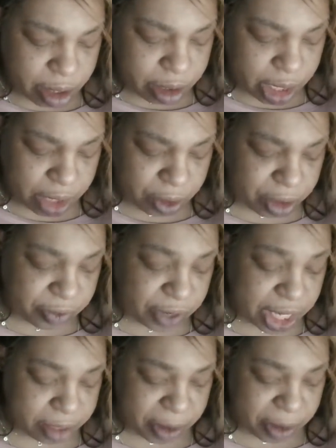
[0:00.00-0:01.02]
Ignore the
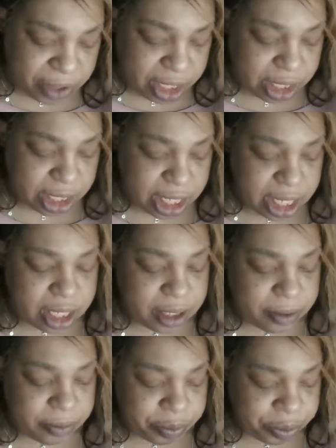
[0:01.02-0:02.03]
fact that my face is naked
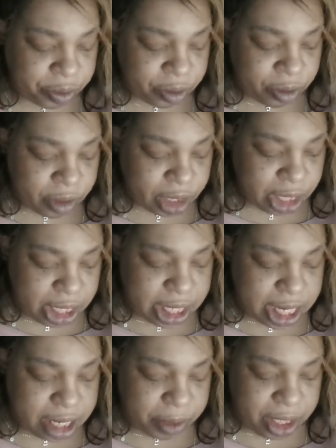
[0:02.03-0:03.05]
and
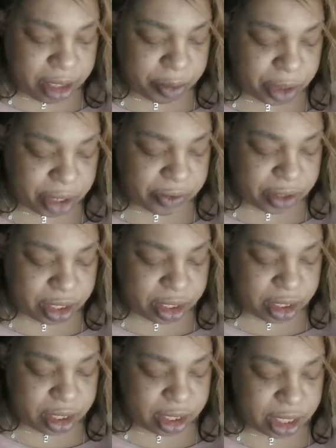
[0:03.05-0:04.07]
that I'm eating
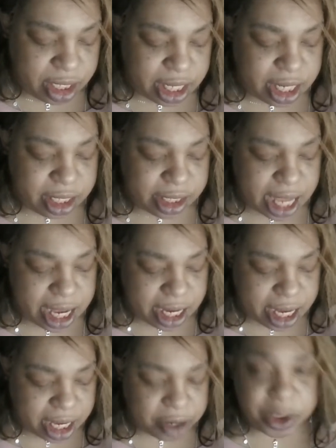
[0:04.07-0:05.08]
breakfast and that it's kind of
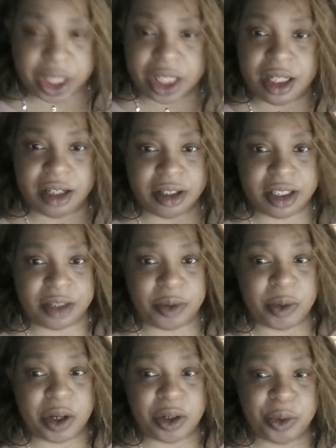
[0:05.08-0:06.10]
echoey in here because I'm in
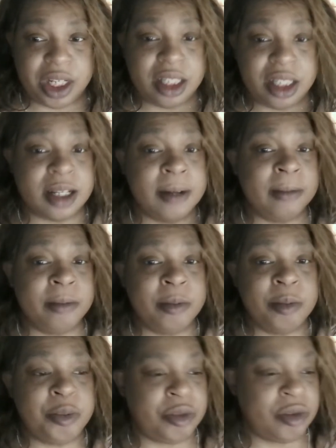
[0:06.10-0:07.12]
my new place.
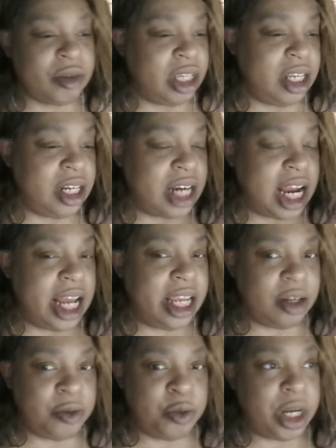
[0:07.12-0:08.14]
And I
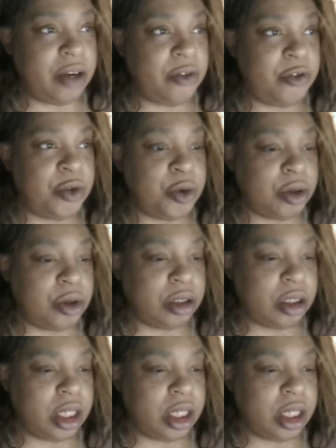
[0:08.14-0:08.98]
am waiting for